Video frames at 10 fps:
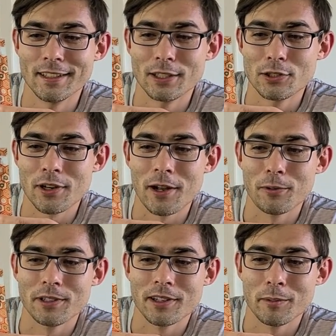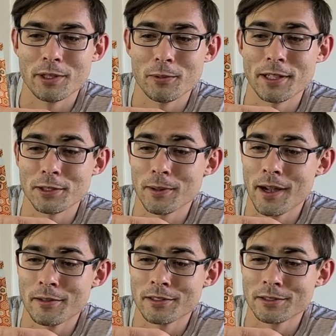Try one gummy, wait 2
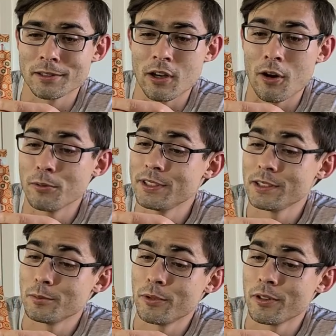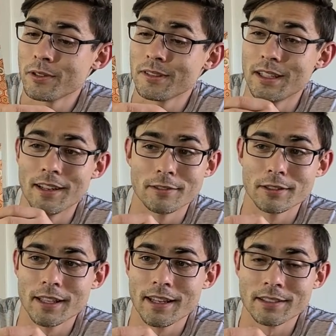hours. You can always eat more, never
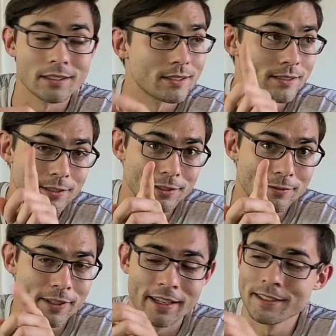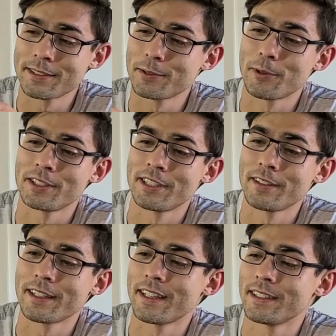less. Good advice. Watch
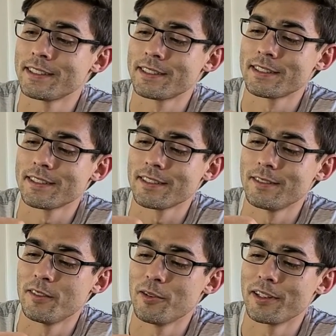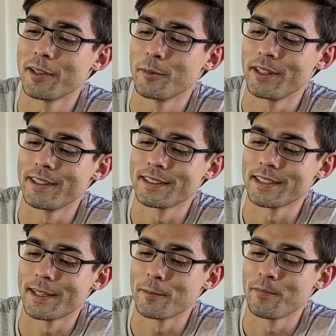out, guys. One gummy at a
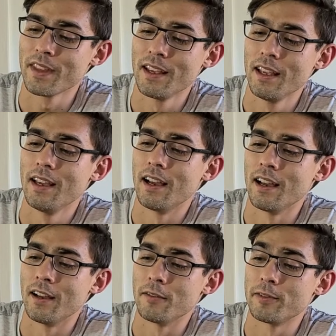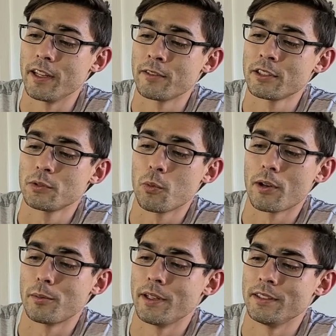time. Flavor is
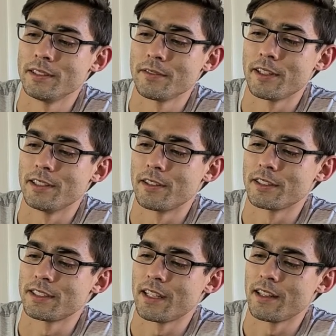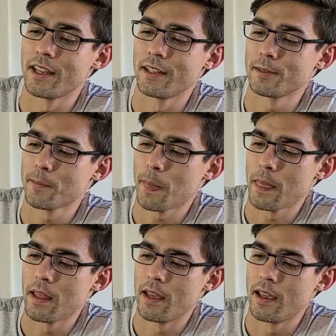watermelon, if I didn't already say that.
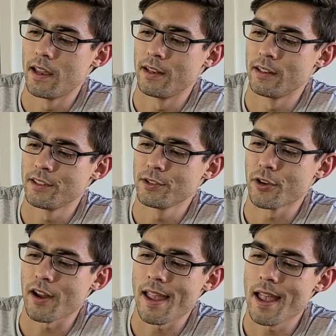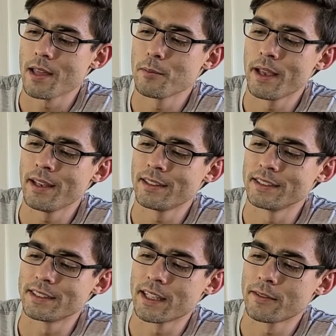And these are handmade in
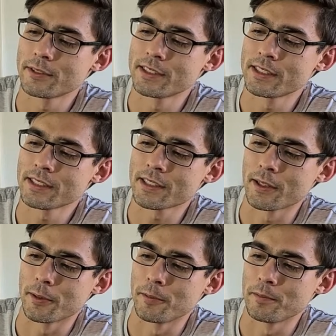San Francisco.